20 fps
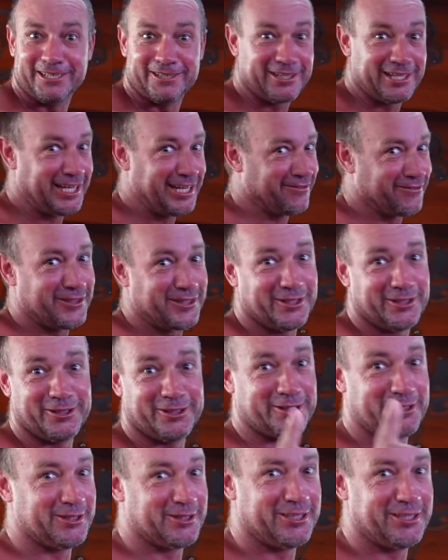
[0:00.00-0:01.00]
good
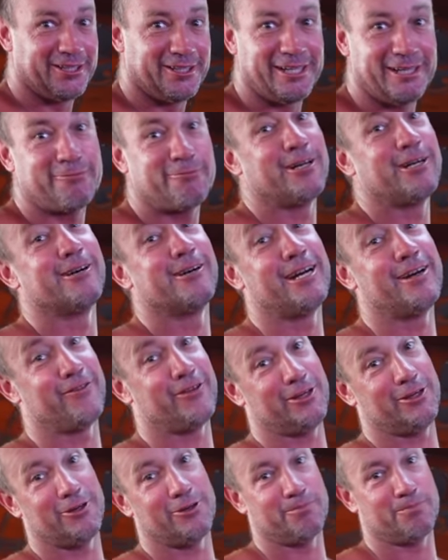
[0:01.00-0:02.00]
afternoon, good night,
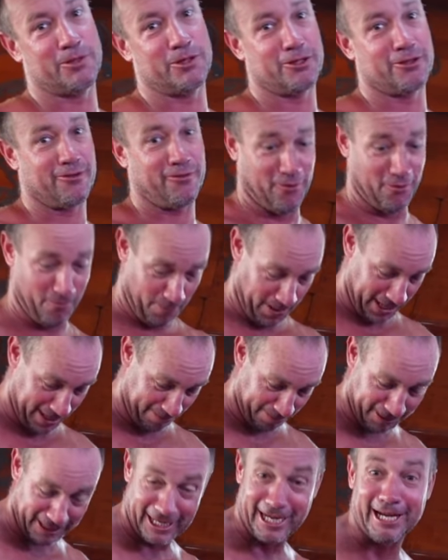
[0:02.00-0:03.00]
wherever you beautiful
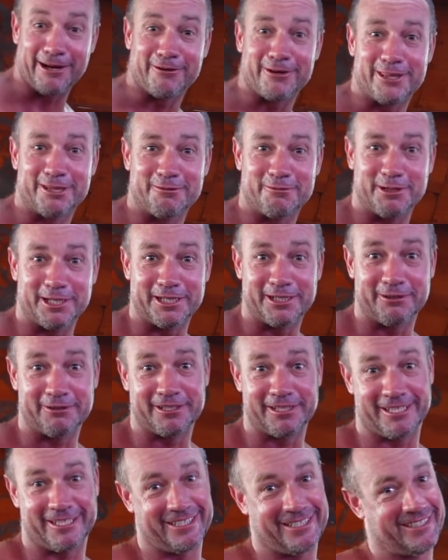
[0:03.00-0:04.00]
people are in the world.